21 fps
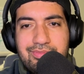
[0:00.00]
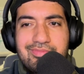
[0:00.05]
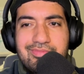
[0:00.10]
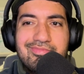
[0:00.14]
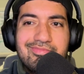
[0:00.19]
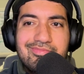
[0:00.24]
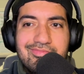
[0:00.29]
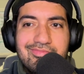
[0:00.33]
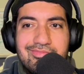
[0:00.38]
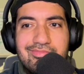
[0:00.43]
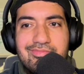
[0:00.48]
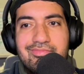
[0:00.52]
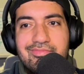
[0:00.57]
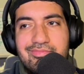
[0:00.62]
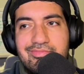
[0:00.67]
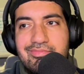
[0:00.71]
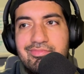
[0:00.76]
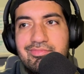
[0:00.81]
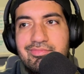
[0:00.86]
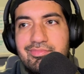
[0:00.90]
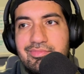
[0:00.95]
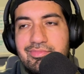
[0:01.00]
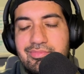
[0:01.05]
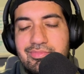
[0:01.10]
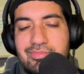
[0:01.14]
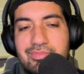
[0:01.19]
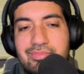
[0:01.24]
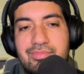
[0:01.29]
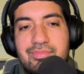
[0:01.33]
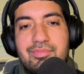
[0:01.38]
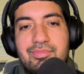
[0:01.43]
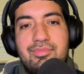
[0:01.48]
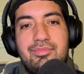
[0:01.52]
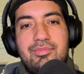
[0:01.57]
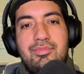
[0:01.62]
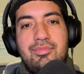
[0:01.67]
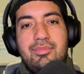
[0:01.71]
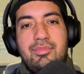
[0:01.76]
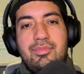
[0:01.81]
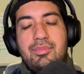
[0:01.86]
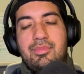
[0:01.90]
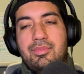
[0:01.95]

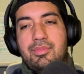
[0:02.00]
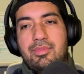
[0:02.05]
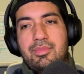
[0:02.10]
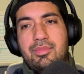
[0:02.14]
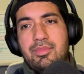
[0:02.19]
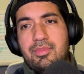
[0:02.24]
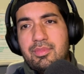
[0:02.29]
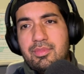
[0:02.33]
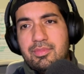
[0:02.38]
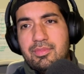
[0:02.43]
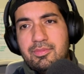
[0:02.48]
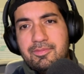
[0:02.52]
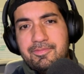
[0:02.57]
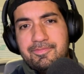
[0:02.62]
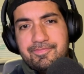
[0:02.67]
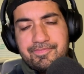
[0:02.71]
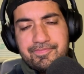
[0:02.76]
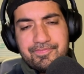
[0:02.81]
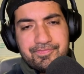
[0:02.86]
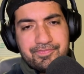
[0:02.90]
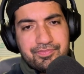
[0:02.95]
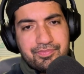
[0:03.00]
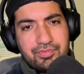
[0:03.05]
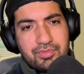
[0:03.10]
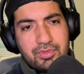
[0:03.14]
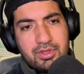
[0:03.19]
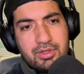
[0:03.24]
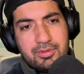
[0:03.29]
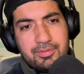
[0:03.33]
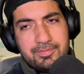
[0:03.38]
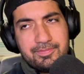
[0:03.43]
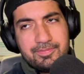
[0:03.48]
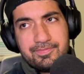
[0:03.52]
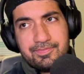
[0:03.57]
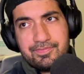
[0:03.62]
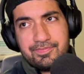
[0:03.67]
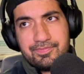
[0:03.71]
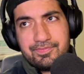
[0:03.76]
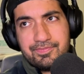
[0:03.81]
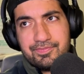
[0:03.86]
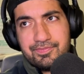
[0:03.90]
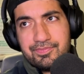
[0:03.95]

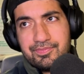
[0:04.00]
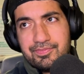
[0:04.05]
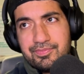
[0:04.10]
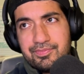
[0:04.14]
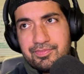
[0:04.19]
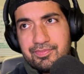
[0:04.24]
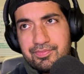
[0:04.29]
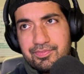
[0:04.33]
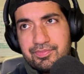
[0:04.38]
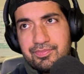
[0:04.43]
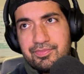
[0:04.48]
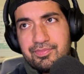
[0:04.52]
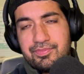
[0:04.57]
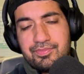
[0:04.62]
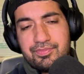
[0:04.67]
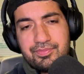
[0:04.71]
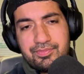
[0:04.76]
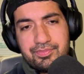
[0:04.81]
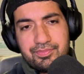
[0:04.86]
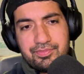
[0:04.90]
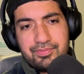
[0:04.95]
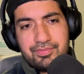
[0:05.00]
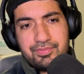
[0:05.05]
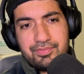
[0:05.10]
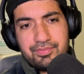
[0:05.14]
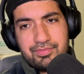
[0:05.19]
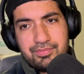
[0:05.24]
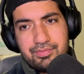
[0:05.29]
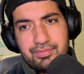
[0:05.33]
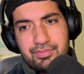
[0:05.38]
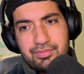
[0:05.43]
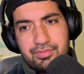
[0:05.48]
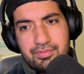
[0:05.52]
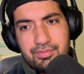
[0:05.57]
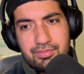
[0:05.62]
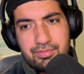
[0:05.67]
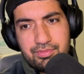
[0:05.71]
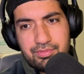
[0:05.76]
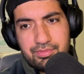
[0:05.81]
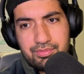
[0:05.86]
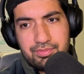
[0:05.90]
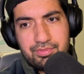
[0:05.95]

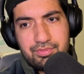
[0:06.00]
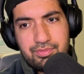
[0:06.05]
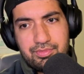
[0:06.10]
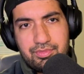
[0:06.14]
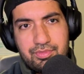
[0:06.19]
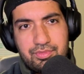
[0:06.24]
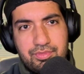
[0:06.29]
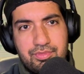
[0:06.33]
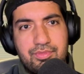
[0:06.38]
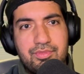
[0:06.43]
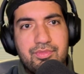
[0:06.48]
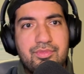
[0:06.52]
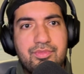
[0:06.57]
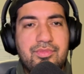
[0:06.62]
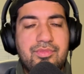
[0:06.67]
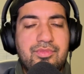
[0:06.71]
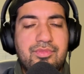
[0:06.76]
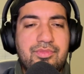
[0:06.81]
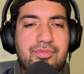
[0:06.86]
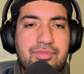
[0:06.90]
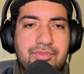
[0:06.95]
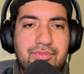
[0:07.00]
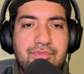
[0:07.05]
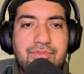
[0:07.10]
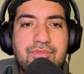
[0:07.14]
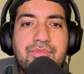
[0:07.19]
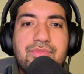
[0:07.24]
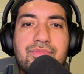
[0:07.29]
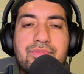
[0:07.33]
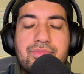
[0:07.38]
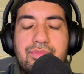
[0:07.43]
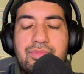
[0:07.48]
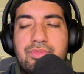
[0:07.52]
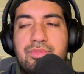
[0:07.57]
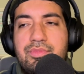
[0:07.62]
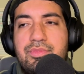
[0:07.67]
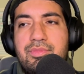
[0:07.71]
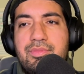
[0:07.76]
(not speaking)